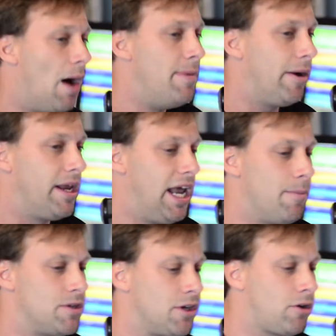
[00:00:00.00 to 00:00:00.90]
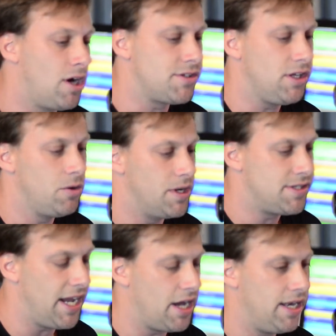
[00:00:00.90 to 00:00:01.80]
Mary Lambert's across the
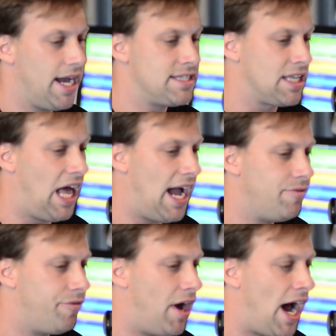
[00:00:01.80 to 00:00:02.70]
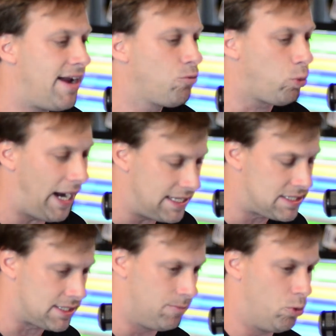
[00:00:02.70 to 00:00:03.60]
USA on Nights Live. I read
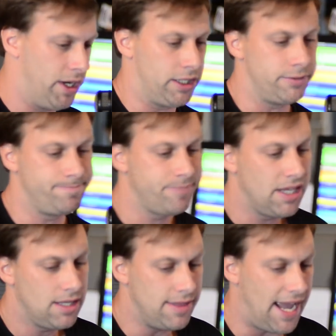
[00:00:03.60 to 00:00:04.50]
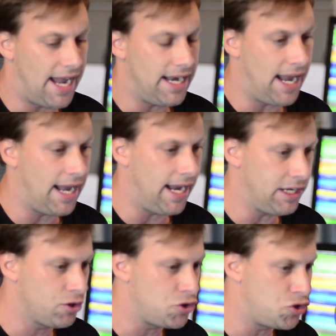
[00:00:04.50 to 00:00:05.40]
somewhere that at
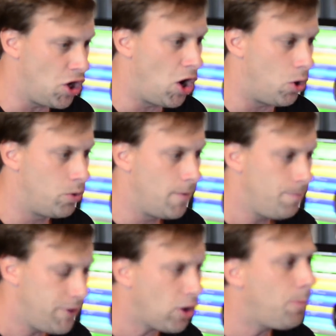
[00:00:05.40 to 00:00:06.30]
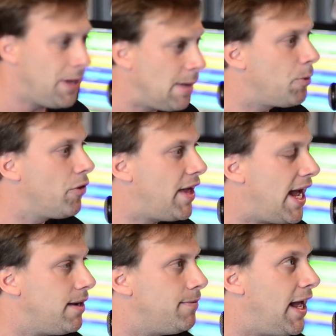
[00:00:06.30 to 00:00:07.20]
your show, there are people
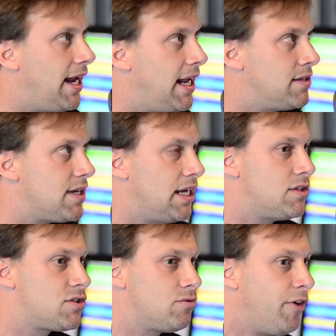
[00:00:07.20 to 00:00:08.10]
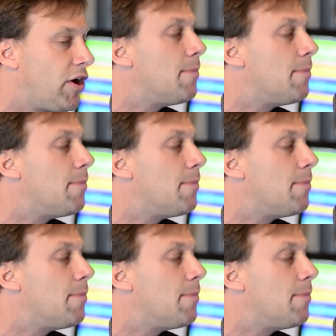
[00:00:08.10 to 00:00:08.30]
that it's very